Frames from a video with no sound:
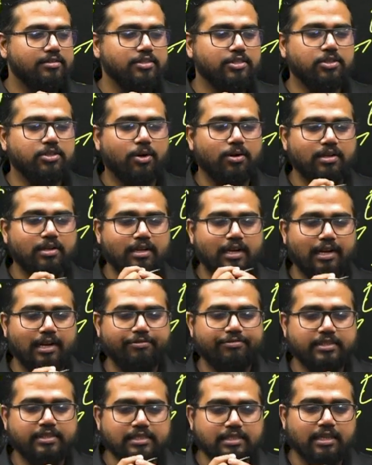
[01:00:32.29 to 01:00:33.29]
Dollar
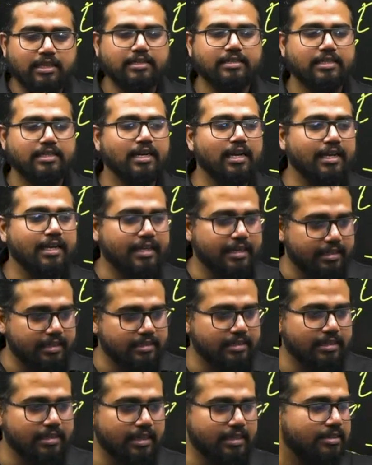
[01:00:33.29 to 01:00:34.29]
left this country like
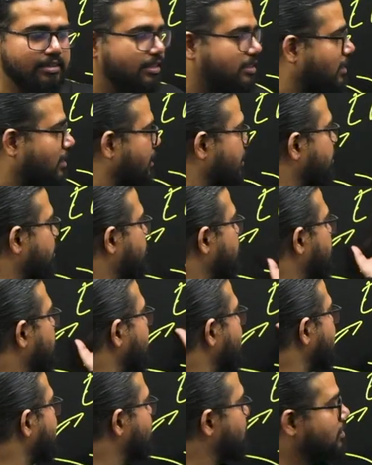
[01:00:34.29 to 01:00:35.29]
anything, and this led to
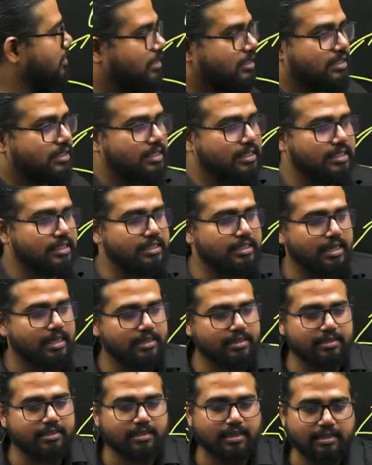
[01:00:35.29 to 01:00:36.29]
this East Asian
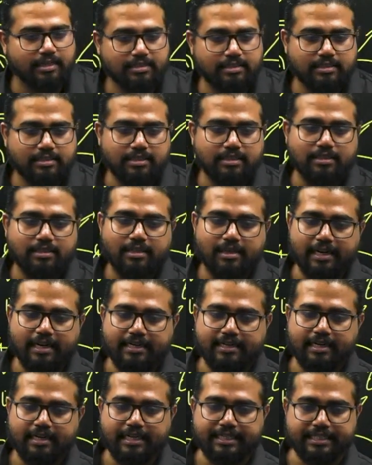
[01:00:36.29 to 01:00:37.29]
Tiger crisis in
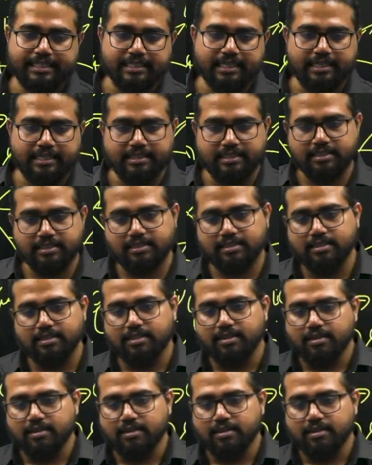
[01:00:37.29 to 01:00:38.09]
late 1990s.